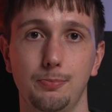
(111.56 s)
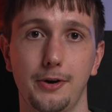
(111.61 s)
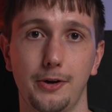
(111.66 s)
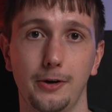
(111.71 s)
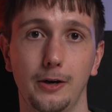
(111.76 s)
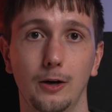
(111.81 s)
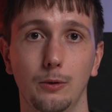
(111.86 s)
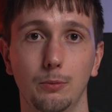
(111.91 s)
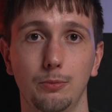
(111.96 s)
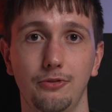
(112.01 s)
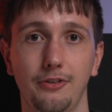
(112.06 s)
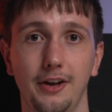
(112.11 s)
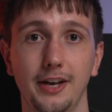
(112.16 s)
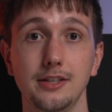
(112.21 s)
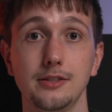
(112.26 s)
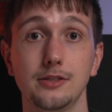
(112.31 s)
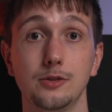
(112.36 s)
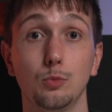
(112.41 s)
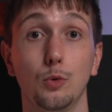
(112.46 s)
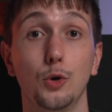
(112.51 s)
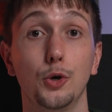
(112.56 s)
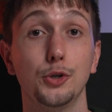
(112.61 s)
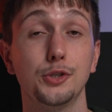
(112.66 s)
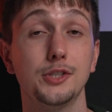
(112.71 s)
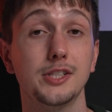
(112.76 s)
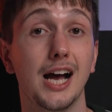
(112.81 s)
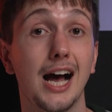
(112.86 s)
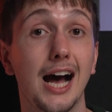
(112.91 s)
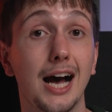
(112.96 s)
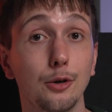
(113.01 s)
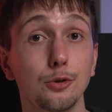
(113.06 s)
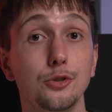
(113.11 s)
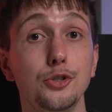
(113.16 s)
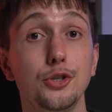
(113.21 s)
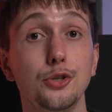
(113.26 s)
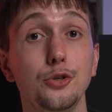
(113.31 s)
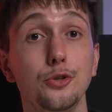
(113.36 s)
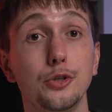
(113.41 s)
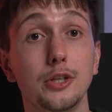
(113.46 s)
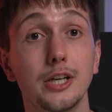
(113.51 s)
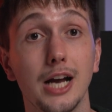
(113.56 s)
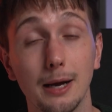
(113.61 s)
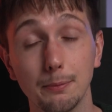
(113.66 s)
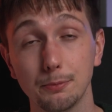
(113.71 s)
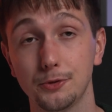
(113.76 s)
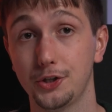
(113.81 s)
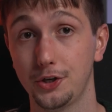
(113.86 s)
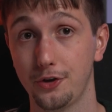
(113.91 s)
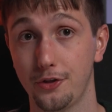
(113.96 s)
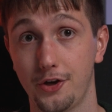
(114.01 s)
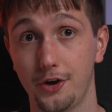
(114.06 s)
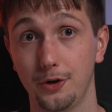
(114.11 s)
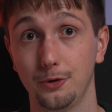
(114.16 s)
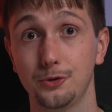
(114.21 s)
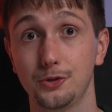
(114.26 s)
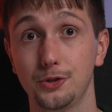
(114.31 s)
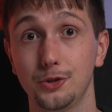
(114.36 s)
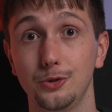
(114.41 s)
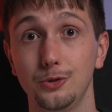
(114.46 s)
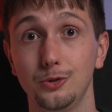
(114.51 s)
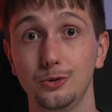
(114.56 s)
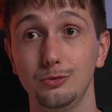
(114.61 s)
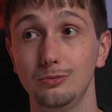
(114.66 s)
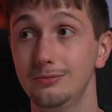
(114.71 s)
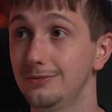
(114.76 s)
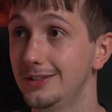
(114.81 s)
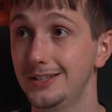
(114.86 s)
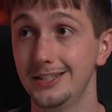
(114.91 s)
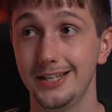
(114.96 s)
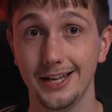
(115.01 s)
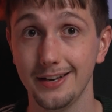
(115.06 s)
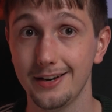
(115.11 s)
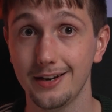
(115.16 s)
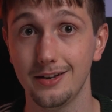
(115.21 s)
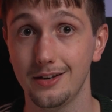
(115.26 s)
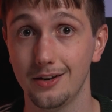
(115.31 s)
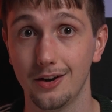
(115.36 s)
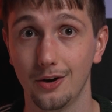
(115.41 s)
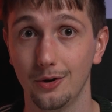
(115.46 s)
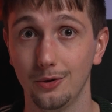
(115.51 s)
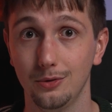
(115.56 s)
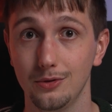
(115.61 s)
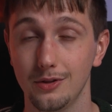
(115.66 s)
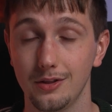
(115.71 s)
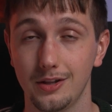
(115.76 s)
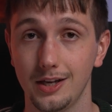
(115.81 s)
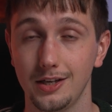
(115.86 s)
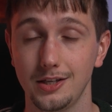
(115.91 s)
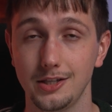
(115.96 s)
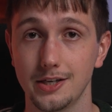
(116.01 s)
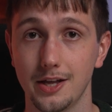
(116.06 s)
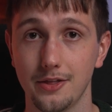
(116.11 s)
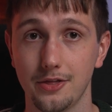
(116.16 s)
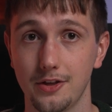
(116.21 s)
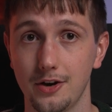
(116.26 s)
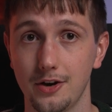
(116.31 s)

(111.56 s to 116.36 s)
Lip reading: BetterHelp faced was how to capture those who didn't know they needed